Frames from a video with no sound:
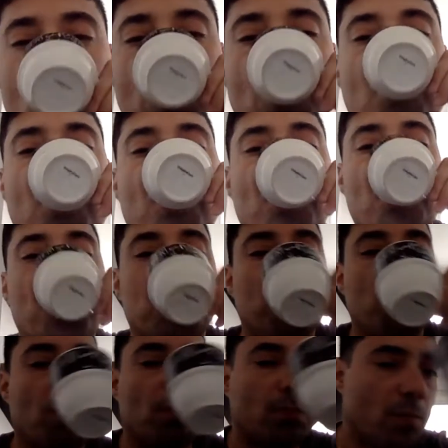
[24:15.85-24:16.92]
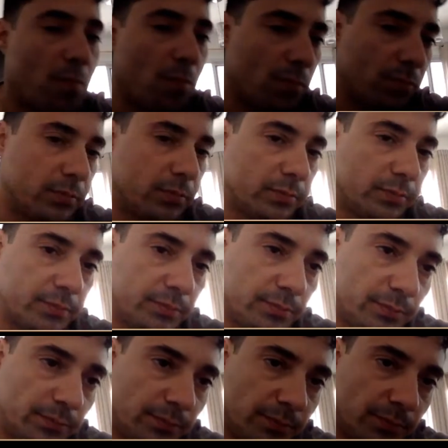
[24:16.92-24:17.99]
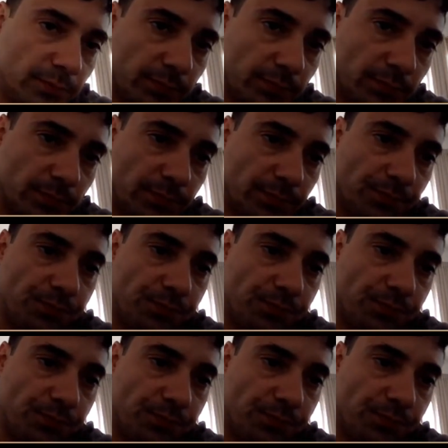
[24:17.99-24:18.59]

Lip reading: I know that. Yes.